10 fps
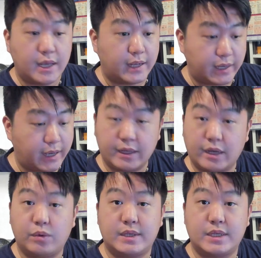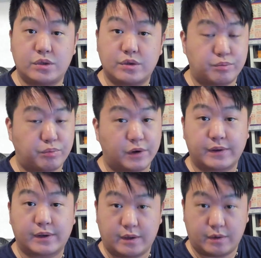and I hang out with these students
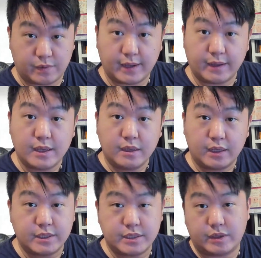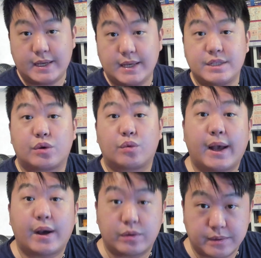perfectly, right? It's an easier
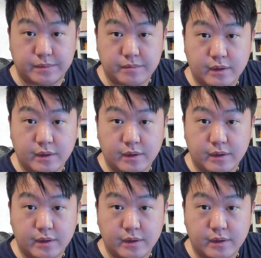way out.